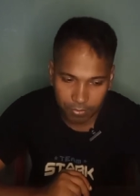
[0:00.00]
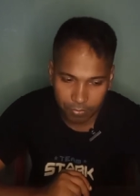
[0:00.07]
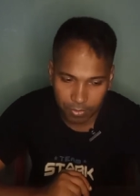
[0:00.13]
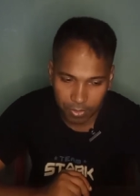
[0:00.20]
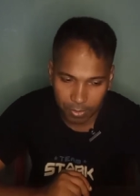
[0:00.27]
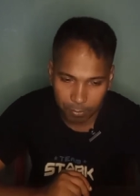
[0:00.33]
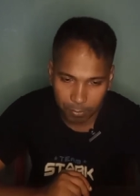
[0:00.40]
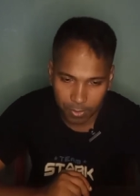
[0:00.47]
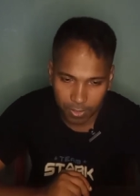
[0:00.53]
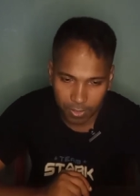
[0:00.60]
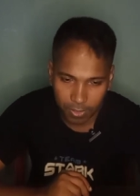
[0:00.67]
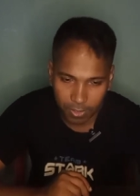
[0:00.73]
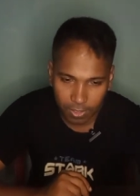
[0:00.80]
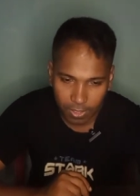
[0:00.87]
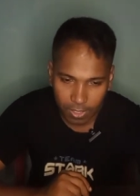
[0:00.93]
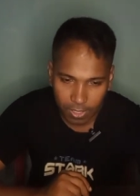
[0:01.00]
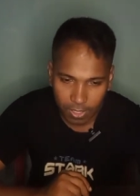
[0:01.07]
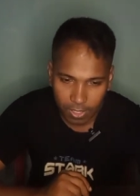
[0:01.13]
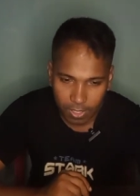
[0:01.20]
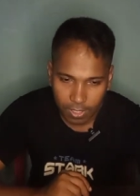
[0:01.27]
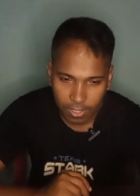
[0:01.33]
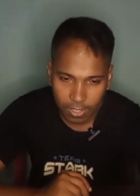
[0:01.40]
in fragment
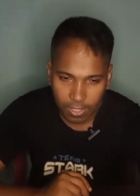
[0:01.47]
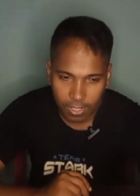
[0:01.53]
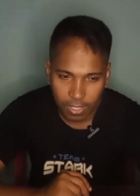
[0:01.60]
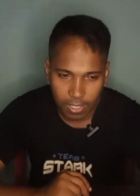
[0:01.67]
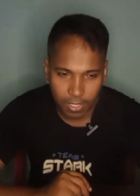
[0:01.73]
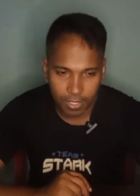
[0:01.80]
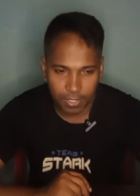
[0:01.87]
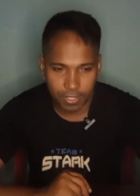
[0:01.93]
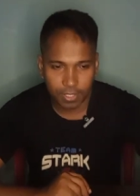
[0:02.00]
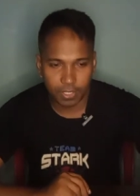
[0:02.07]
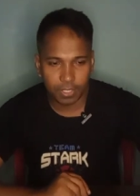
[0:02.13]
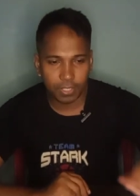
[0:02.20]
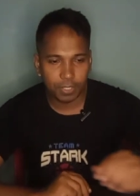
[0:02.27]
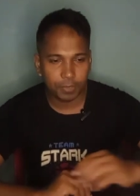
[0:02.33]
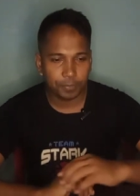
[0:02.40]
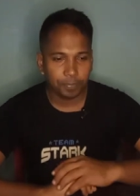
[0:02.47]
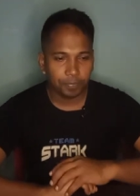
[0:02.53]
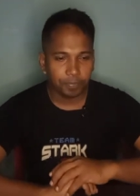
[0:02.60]
higherly.